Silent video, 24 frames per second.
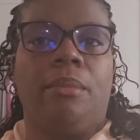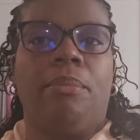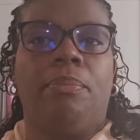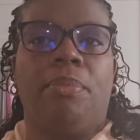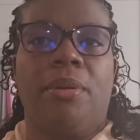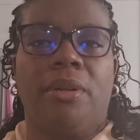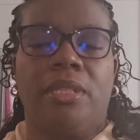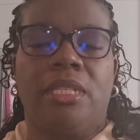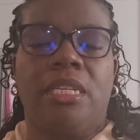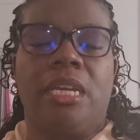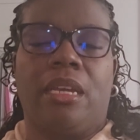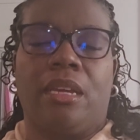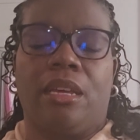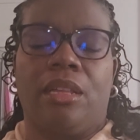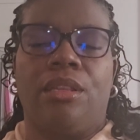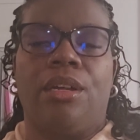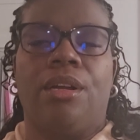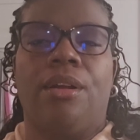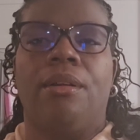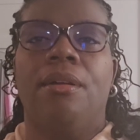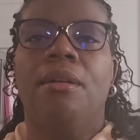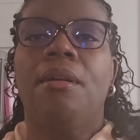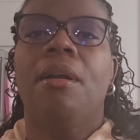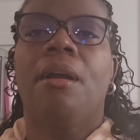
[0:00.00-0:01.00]

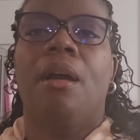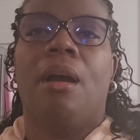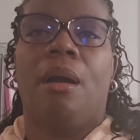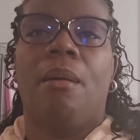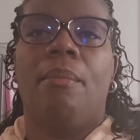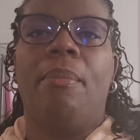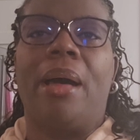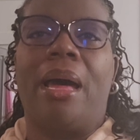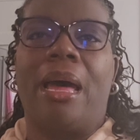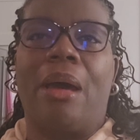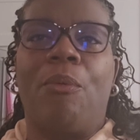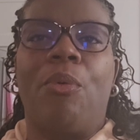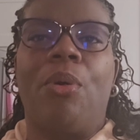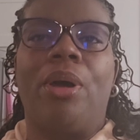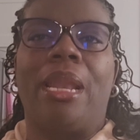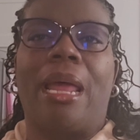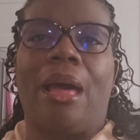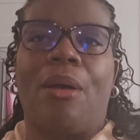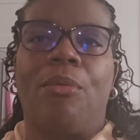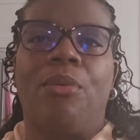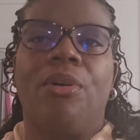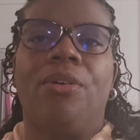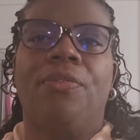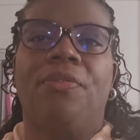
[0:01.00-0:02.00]
particular about what
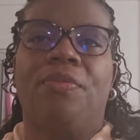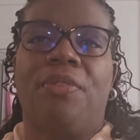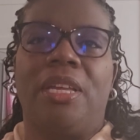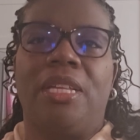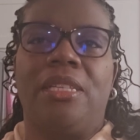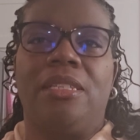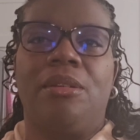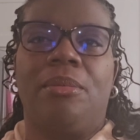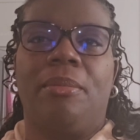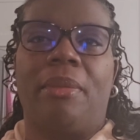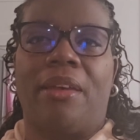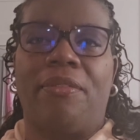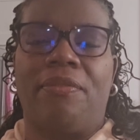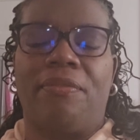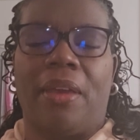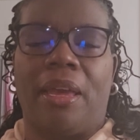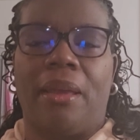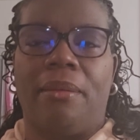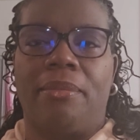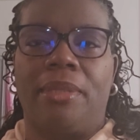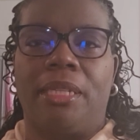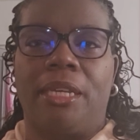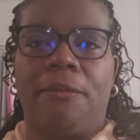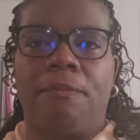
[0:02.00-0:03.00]
I will feed to my
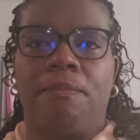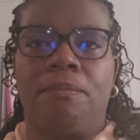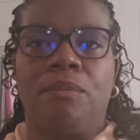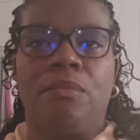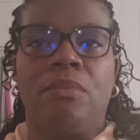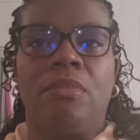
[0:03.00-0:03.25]
family.